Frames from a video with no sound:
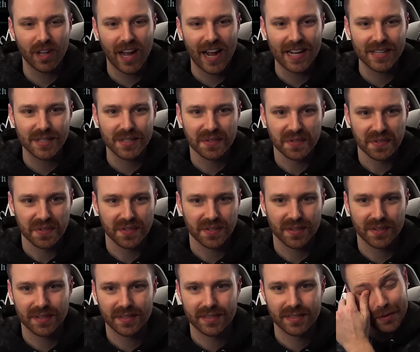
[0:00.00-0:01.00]

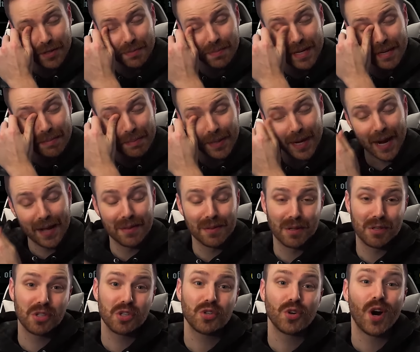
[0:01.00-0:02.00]
classes. That was me
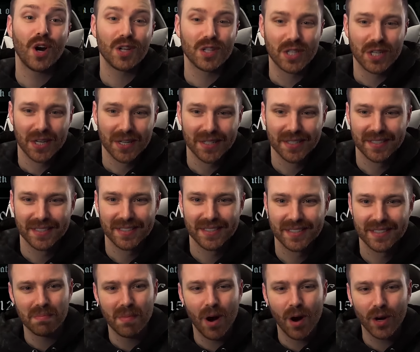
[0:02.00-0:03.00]
playing the Struggler.
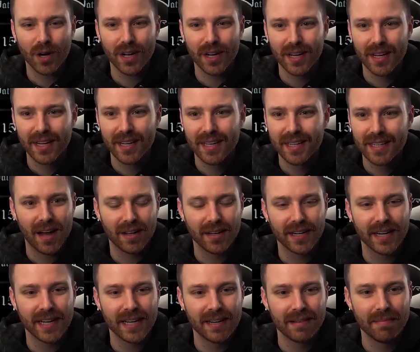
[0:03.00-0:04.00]
There's Monk,
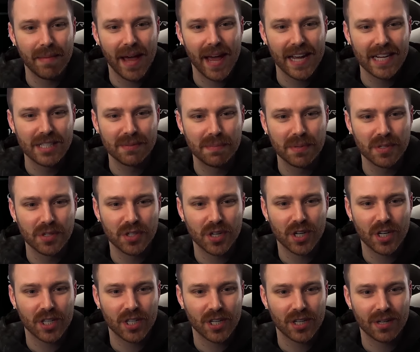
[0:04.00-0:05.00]
Paladin, Mage,
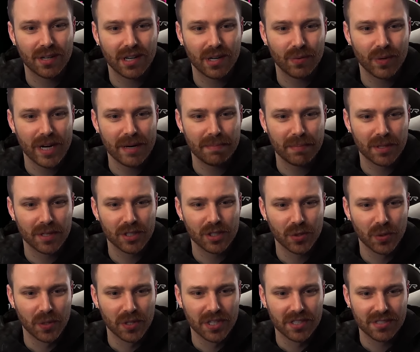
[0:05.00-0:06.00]
Berserker, Reaper,
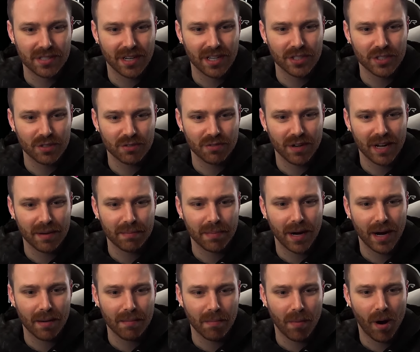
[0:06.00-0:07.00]
Duelist, Hunter,
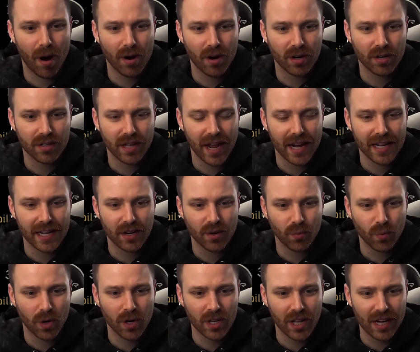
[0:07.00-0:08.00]
Vampire, Martyr,
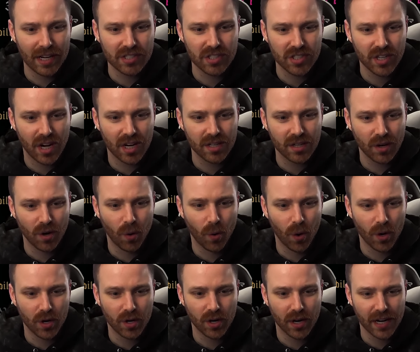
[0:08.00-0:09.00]
Gladiator, Warlock, Stalker,
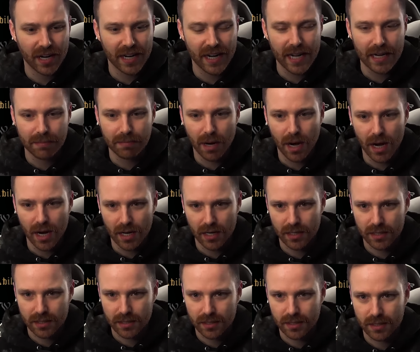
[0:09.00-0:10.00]
Hoarder,
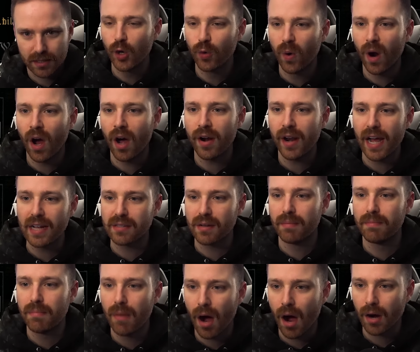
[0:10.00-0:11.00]
Enigma. New run
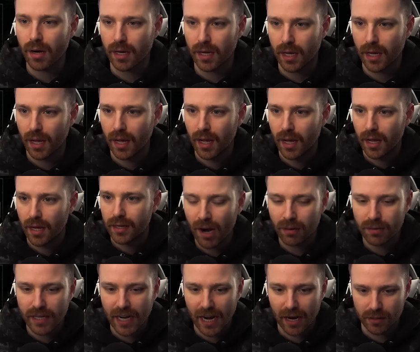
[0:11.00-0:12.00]
as a Monk.
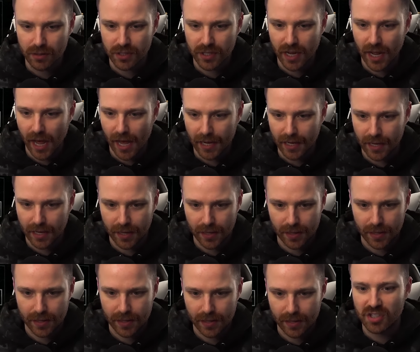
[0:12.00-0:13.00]
Roundhouse Kick.
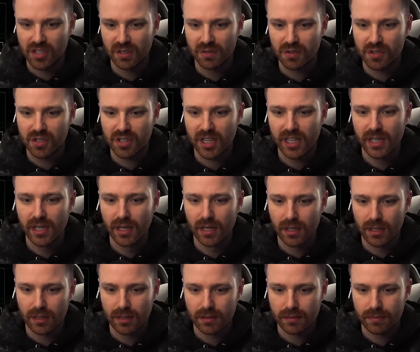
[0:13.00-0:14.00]
Fists of
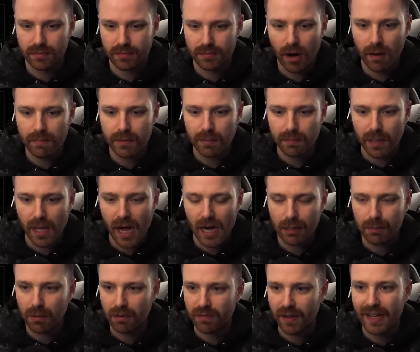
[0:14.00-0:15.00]
Steel. Unarmed
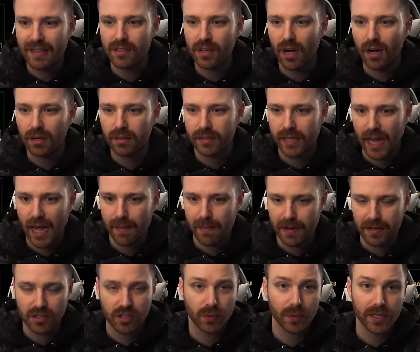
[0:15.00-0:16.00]
block prevents all
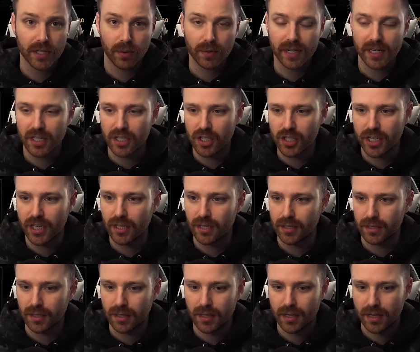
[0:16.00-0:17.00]
damage, so we don't need a
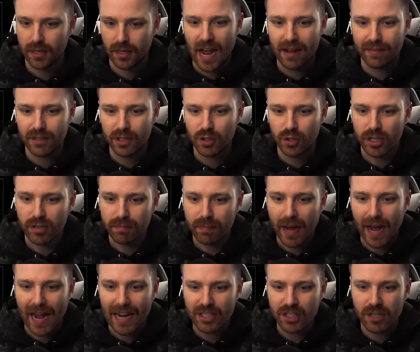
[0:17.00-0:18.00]
shield. Savagery.
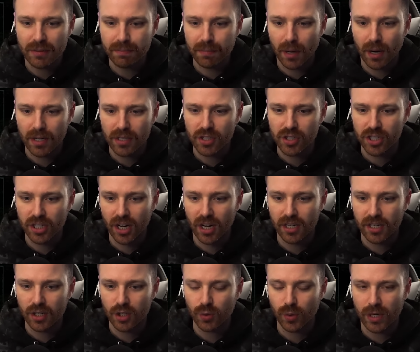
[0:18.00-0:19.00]
Bash and punch
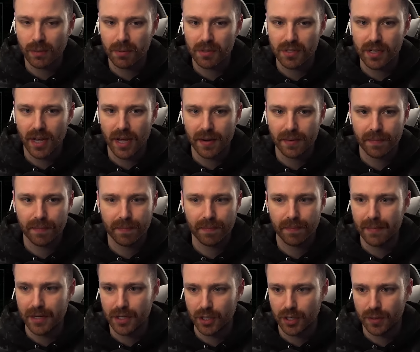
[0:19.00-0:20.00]
deal 120%
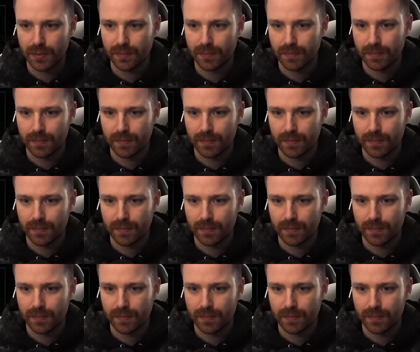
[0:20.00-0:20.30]
damage.